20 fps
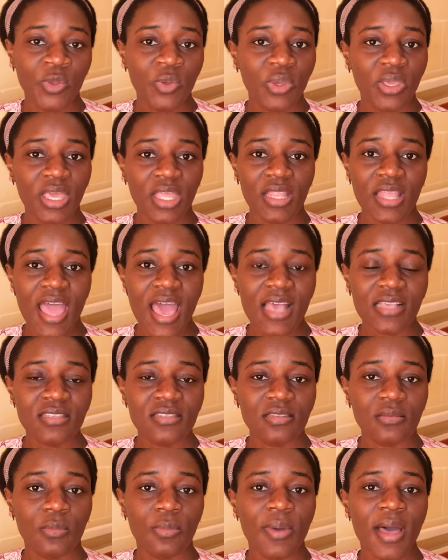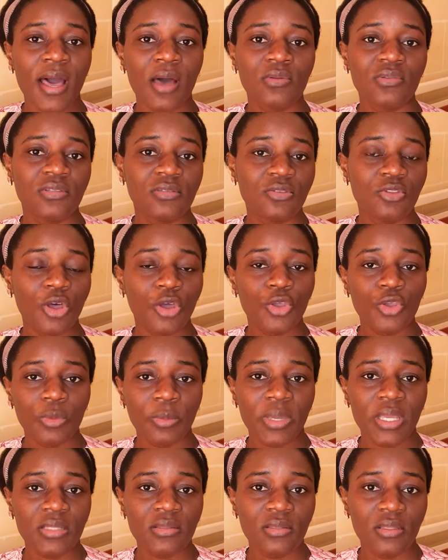You can ask about the
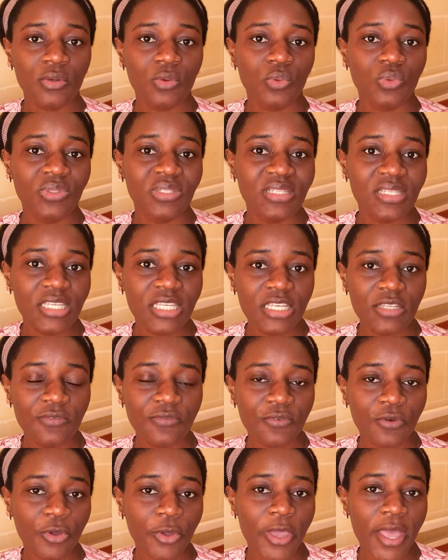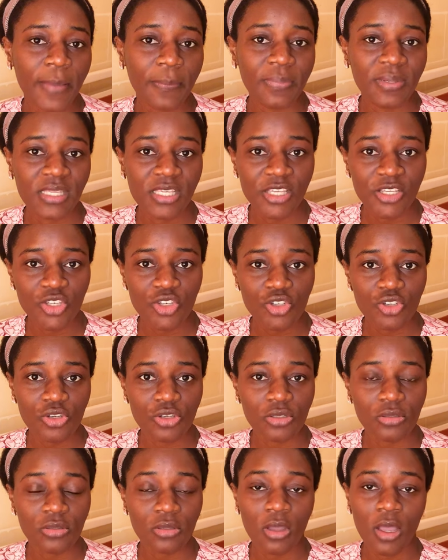document they will need for your
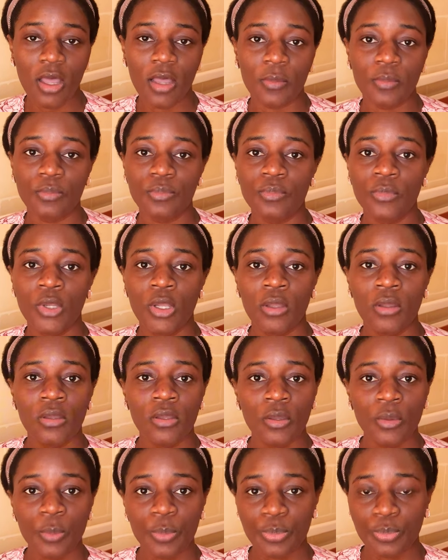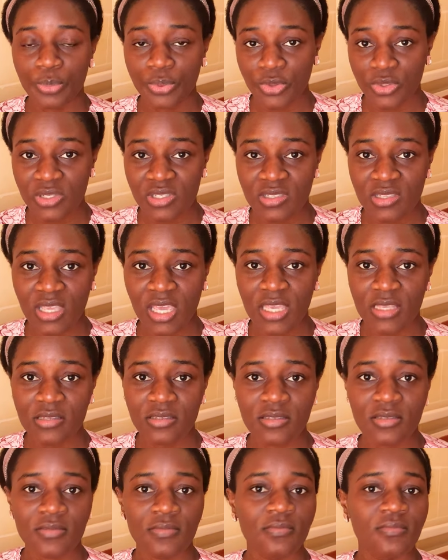application
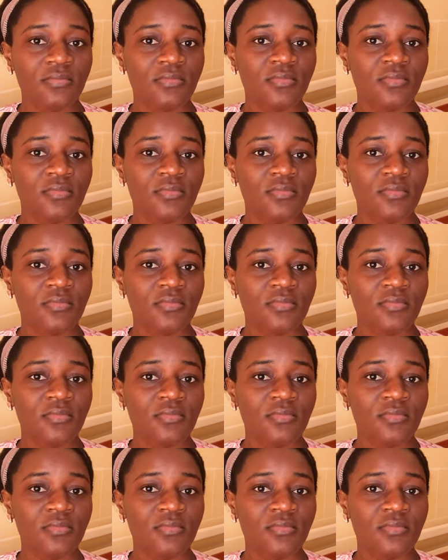process.